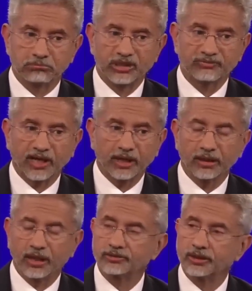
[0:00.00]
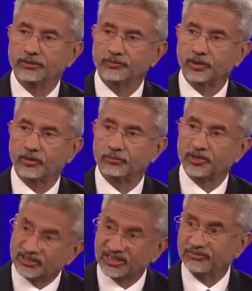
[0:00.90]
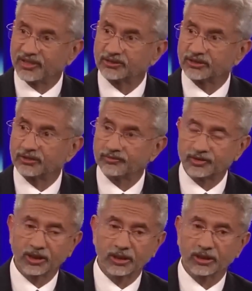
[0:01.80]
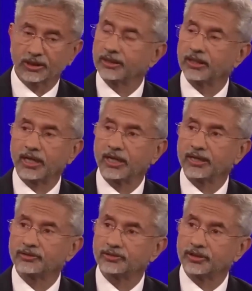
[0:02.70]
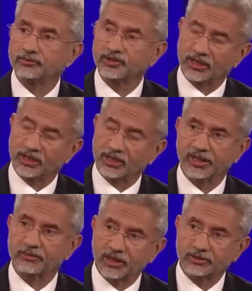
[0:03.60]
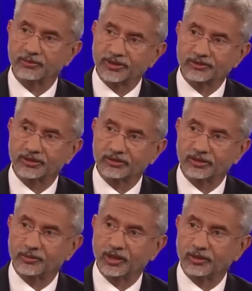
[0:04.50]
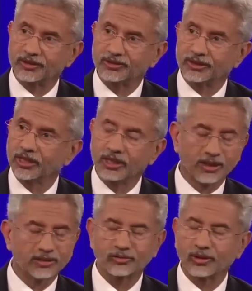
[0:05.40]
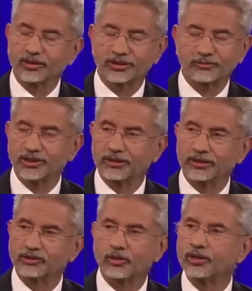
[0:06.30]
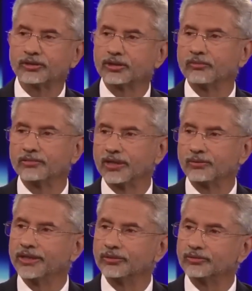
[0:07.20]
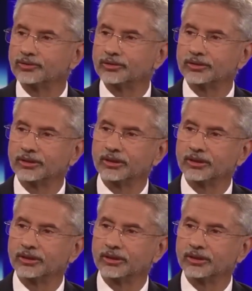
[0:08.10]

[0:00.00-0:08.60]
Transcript: define ourselves or perceive ourselves in alliance terms. That's very much a Western terminology. It's not a term that we use.